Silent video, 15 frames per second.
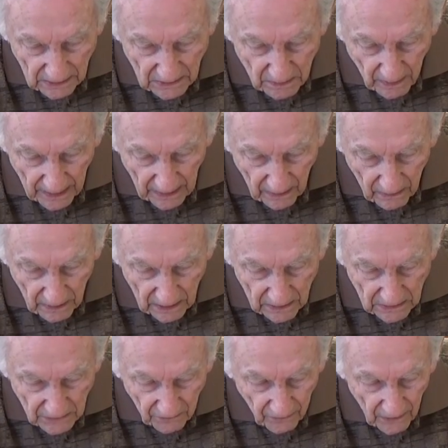those
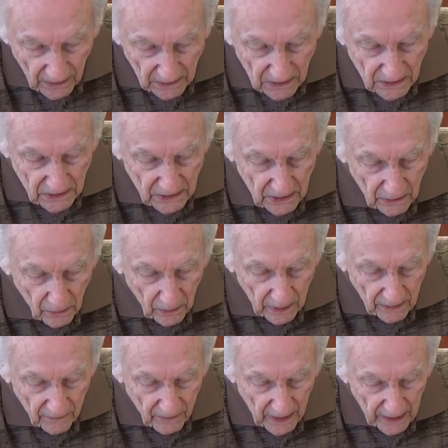barriers first, it
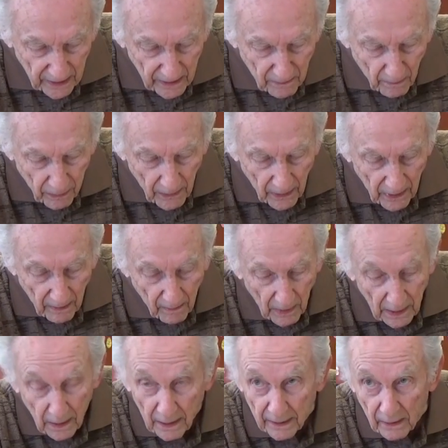would have taken part of
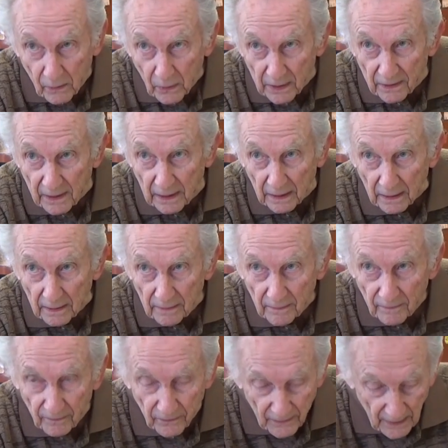my leg with it,
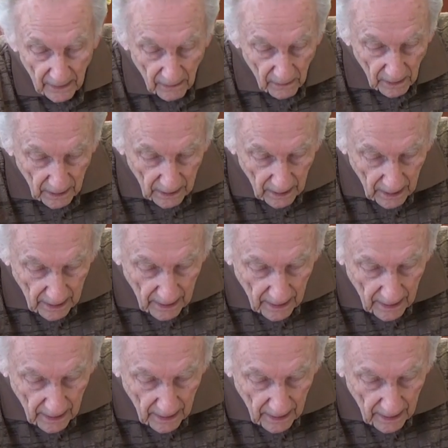right?